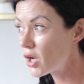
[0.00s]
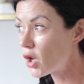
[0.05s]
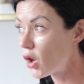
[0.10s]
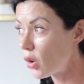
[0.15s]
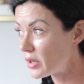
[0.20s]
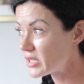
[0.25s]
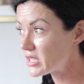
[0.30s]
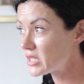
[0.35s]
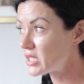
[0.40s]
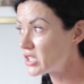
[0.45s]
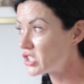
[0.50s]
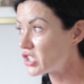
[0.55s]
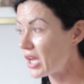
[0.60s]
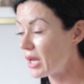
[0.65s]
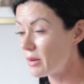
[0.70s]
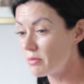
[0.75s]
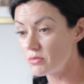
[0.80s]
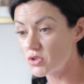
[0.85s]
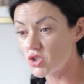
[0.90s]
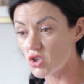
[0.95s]
going to the
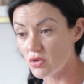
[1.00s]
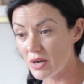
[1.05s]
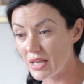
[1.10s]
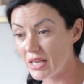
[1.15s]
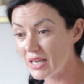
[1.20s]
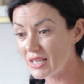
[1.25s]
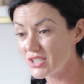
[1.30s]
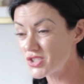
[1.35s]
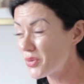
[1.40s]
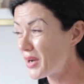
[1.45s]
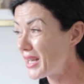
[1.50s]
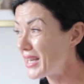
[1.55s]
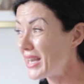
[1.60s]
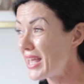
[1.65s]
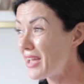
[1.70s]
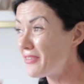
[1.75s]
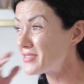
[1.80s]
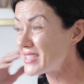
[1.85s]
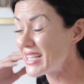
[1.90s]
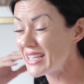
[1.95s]
gym, training? Do I
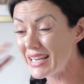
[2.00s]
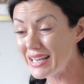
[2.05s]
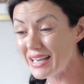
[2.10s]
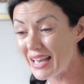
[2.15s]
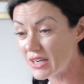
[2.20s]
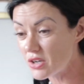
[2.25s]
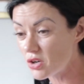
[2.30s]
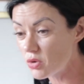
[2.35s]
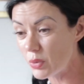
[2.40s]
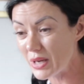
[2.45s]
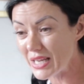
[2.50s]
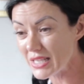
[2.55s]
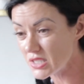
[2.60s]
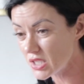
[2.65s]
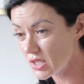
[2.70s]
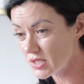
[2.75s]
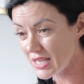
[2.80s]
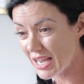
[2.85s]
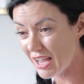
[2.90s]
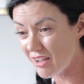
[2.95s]
lift any lighter weights
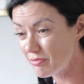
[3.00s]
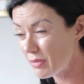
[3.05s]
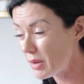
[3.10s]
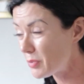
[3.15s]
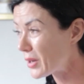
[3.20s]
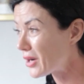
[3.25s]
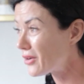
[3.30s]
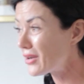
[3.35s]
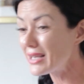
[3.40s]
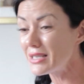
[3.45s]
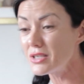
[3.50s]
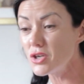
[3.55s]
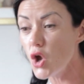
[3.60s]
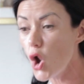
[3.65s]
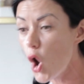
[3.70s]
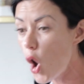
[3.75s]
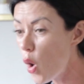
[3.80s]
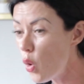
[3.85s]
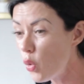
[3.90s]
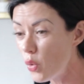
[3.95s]
because I have my period?
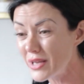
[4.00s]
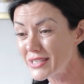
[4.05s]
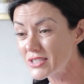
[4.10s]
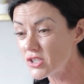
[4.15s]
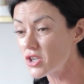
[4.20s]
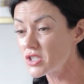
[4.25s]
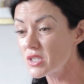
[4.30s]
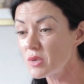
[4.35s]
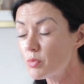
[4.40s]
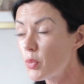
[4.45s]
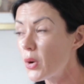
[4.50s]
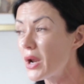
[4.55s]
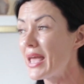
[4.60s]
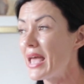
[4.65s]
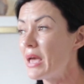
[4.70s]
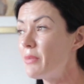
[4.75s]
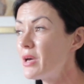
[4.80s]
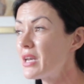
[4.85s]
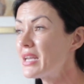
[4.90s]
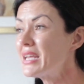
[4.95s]
No, it doesn't
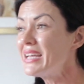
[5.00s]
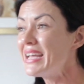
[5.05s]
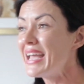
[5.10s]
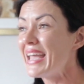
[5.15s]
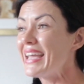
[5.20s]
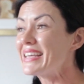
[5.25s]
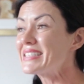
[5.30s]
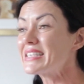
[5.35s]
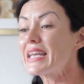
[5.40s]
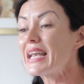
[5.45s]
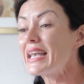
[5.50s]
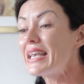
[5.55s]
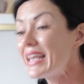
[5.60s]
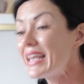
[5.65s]
prohibit. Is it a